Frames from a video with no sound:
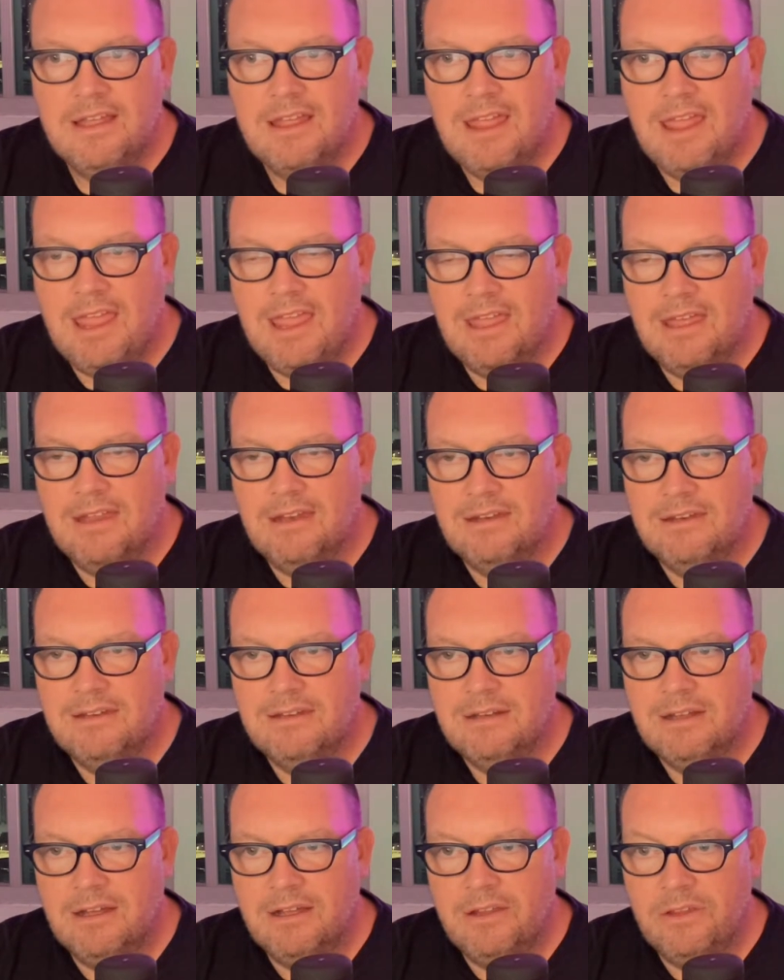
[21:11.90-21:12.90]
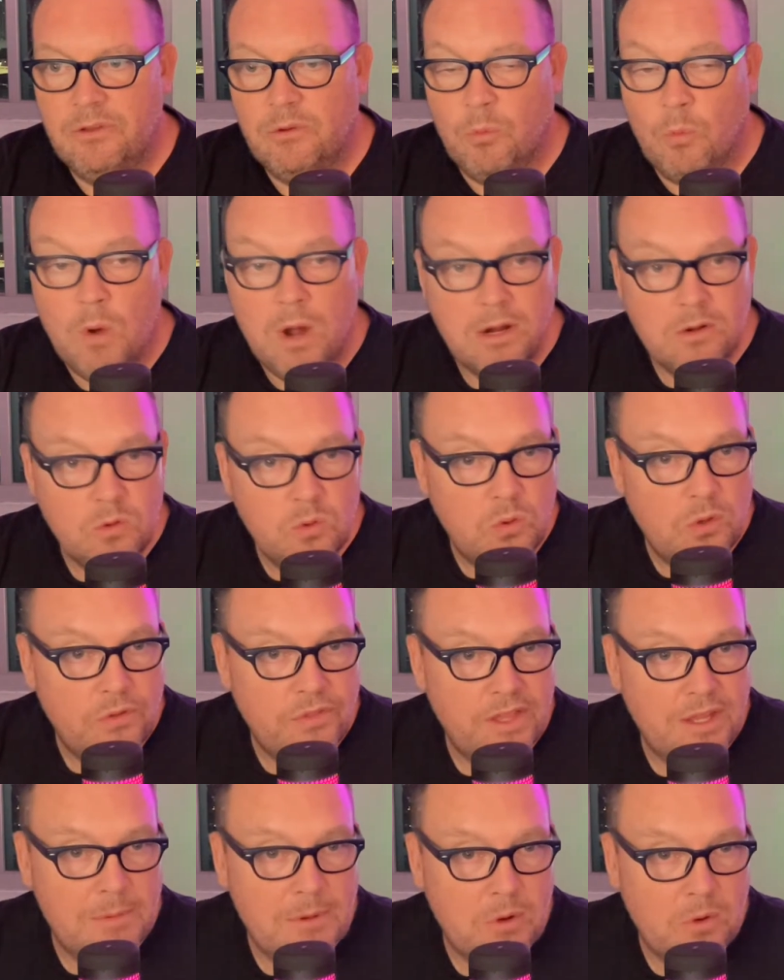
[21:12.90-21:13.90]
And the one cool
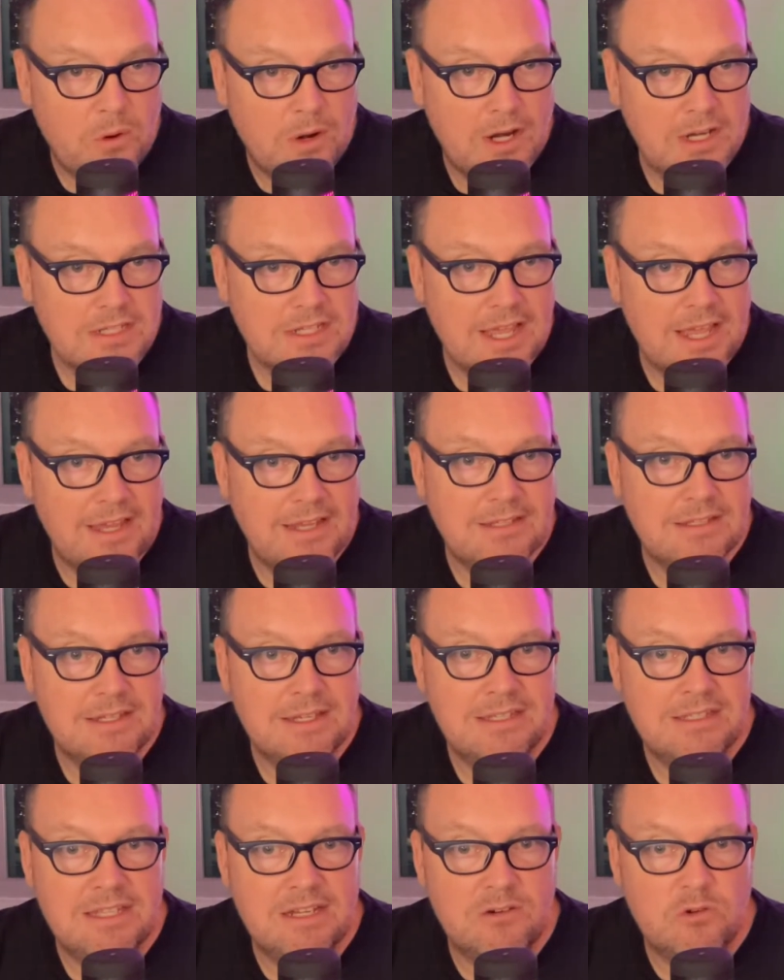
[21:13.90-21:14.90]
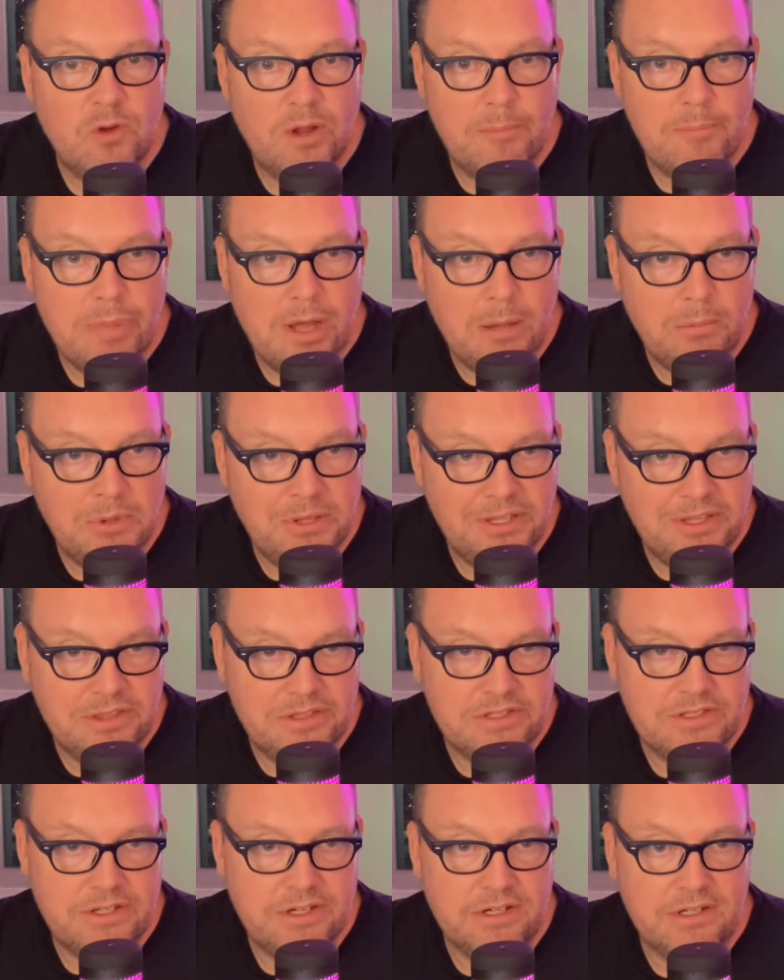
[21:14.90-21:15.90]
thing about Aurochs, guys, is they're going public
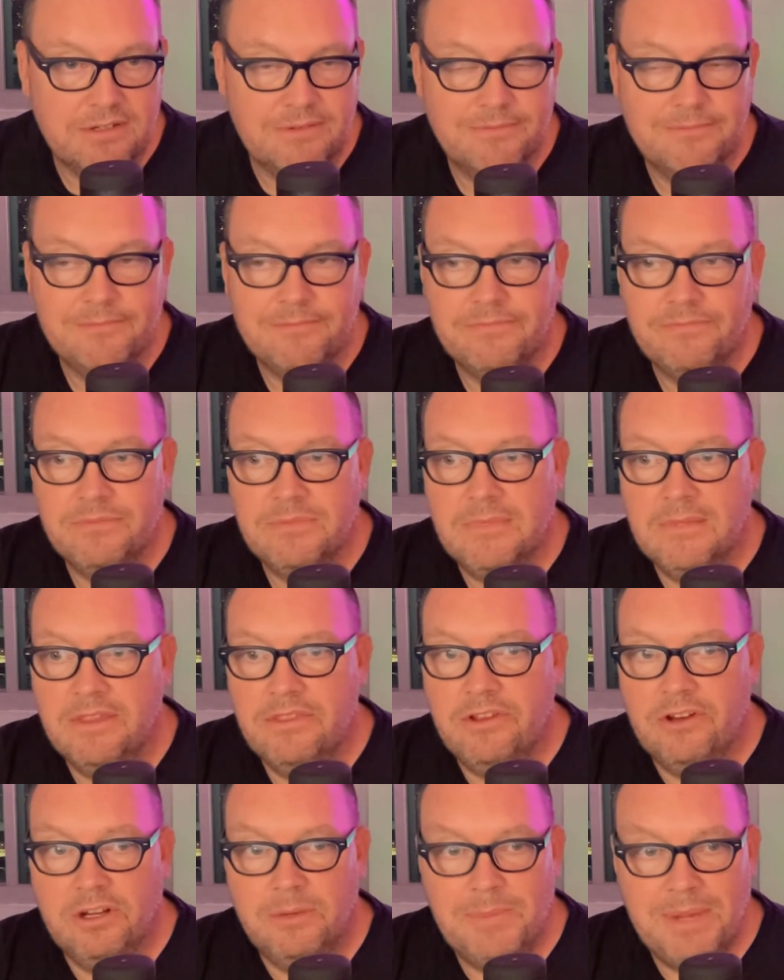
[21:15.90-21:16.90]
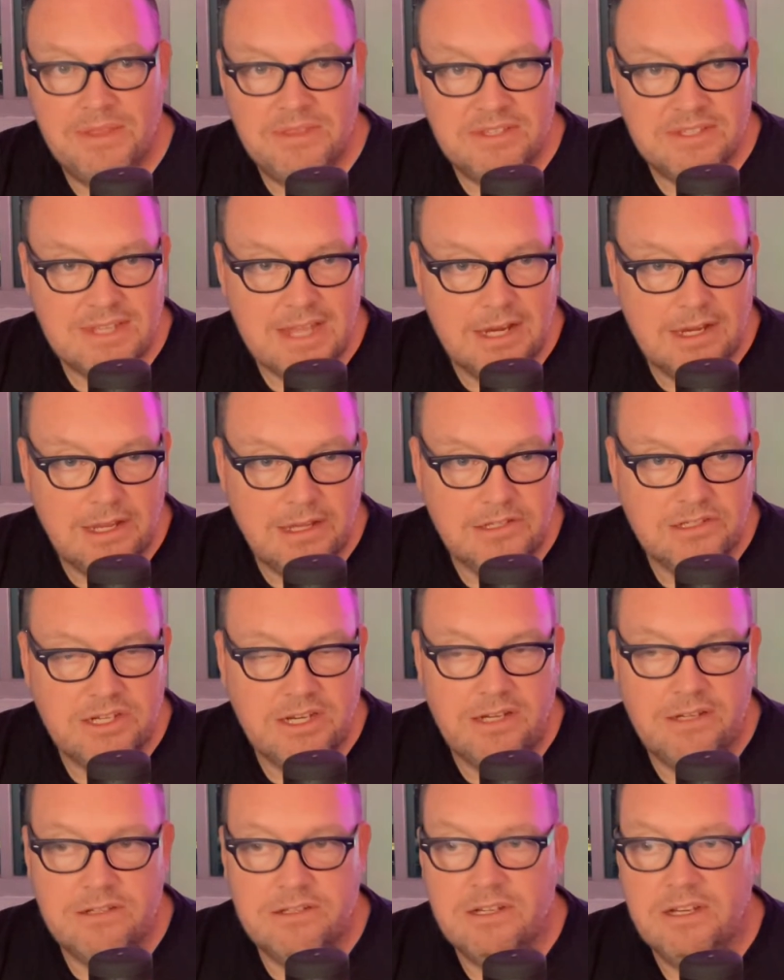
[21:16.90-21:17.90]
this year. They're going to be on the stock
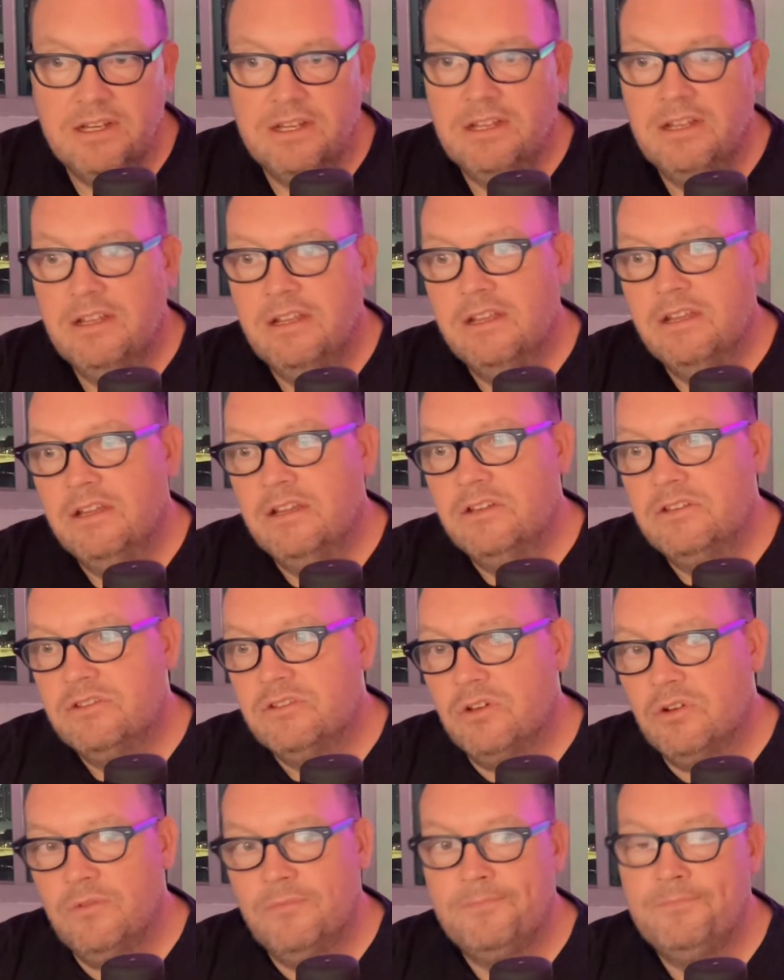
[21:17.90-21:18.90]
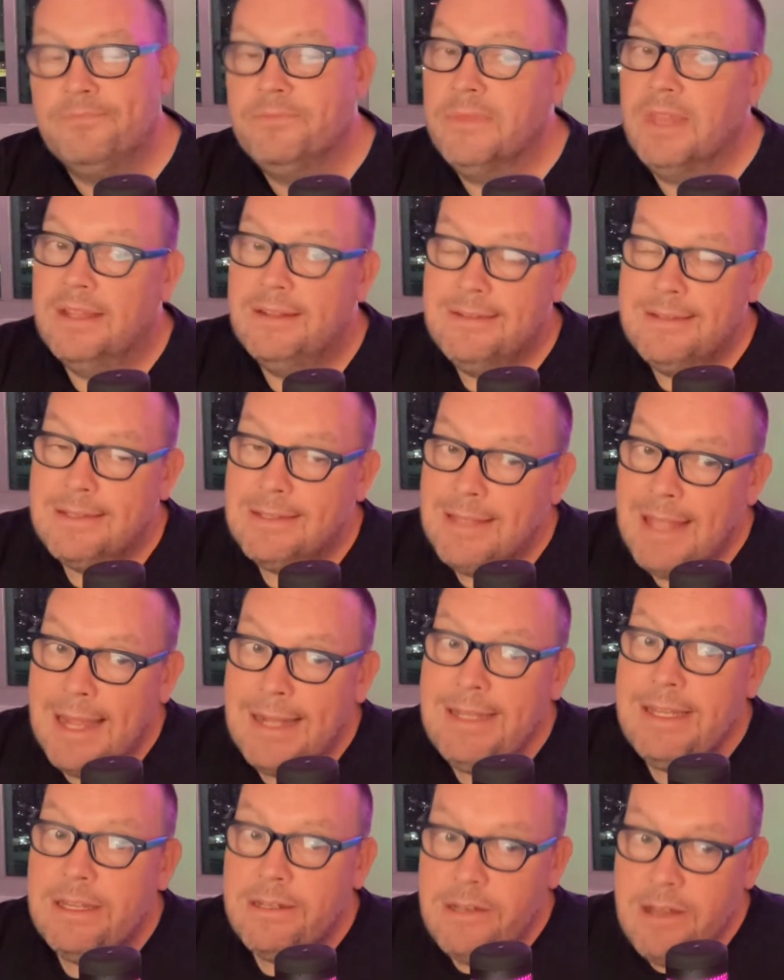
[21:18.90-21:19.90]
exchange. So just
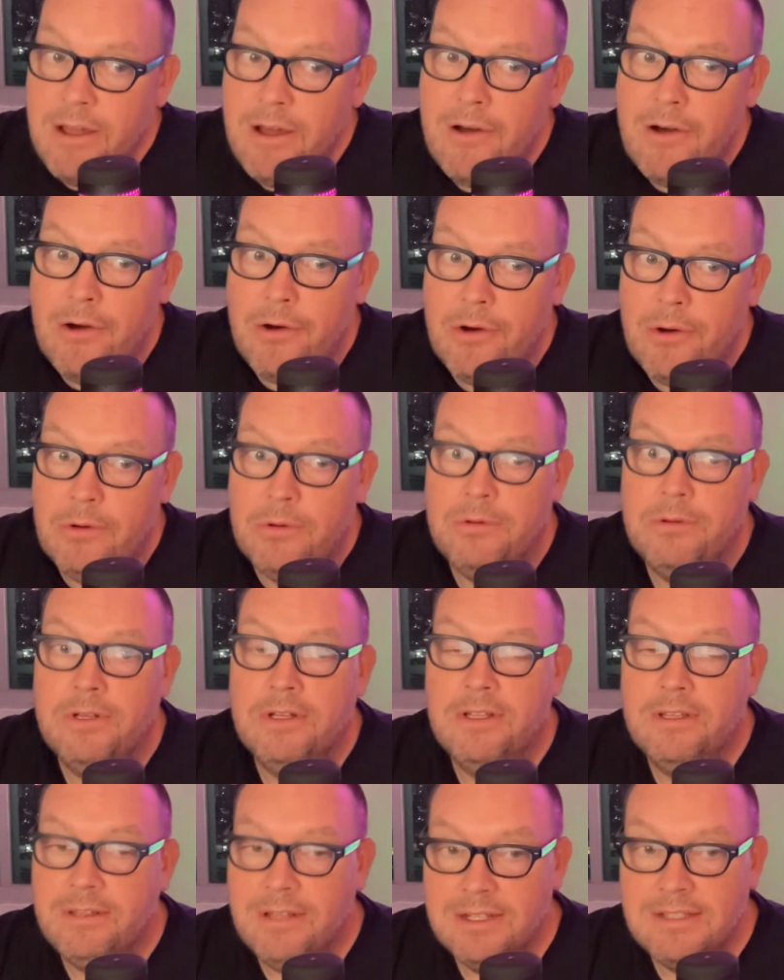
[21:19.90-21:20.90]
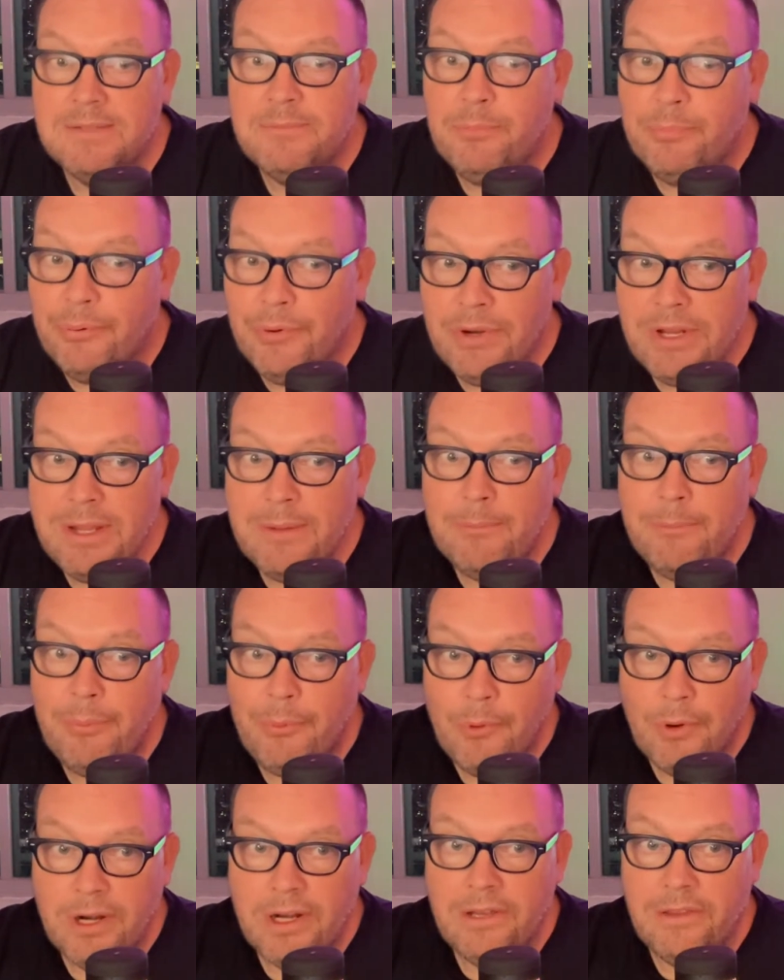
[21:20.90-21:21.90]
letting you know, that's a pretty
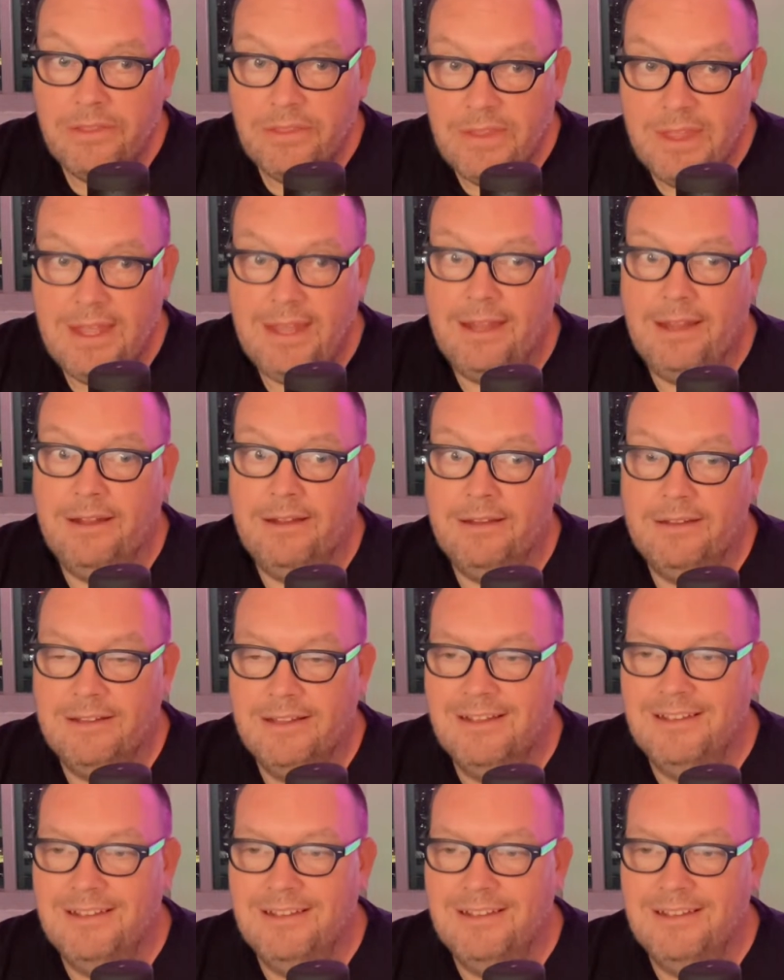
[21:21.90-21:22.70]
important thing.